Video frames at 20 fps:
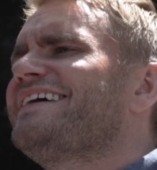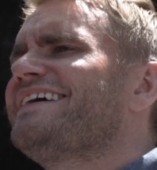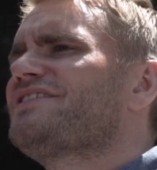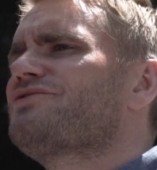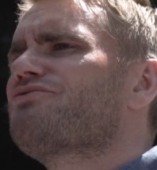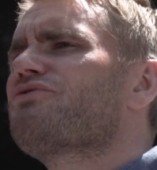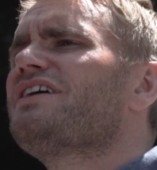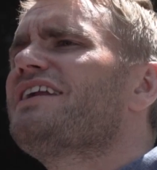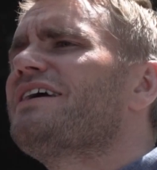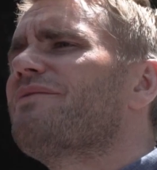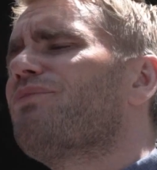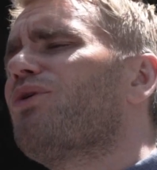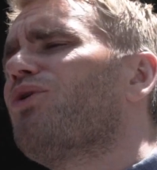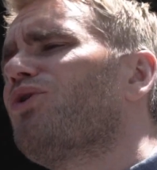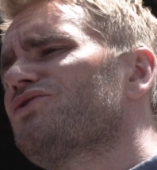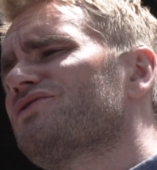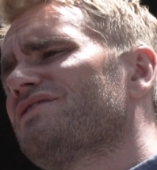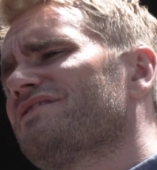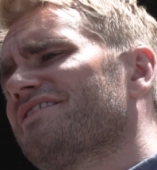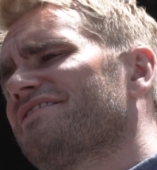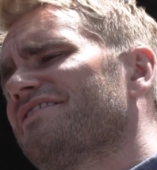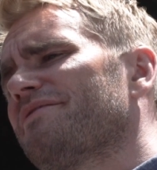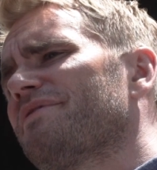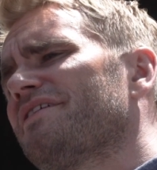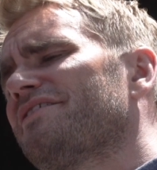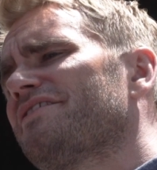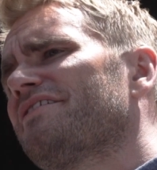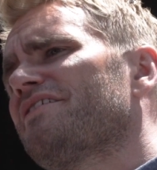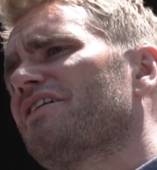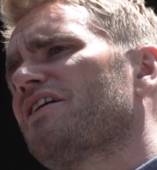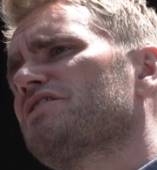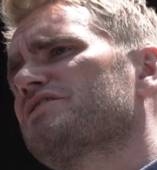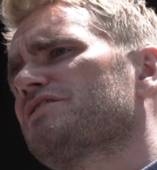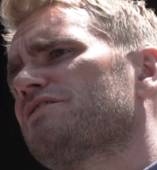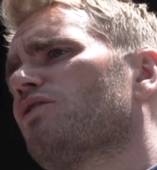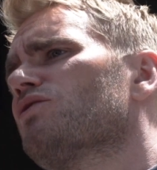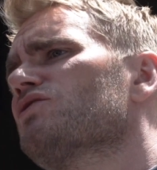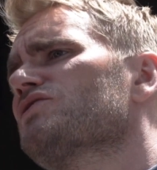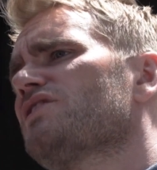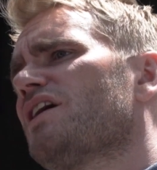It's really important that
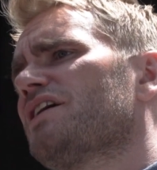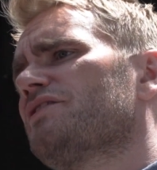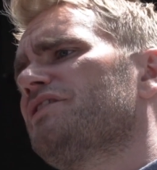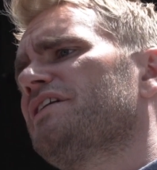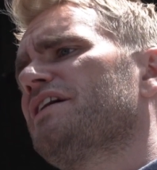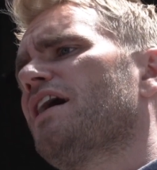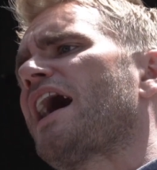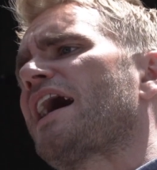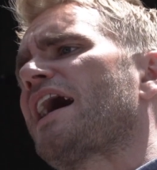alongside the